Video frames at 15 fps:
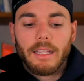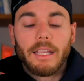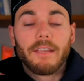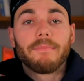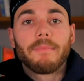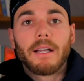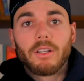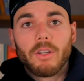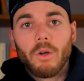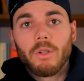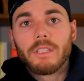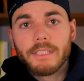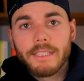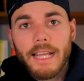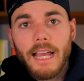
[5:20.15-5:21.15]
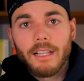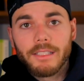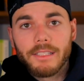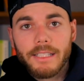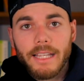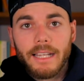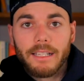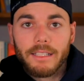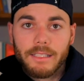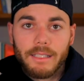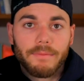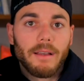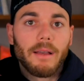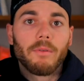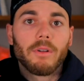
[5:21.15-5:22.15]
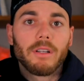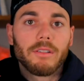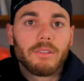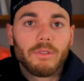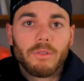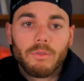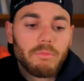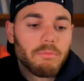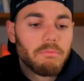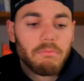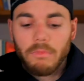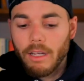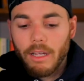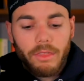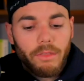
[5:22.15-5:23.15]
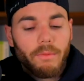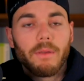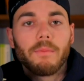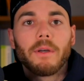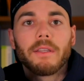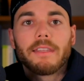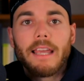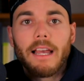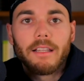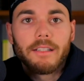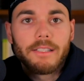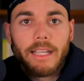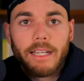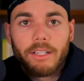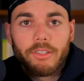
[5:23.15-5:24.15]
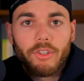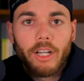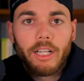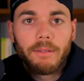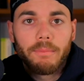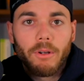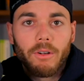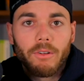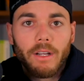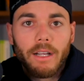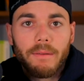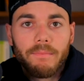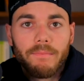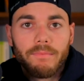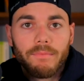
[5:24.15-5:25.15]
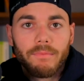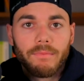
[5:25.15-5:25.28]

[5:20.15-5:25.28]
if my goal is calisthenics, if I want to do a 3-month calisthenic training program,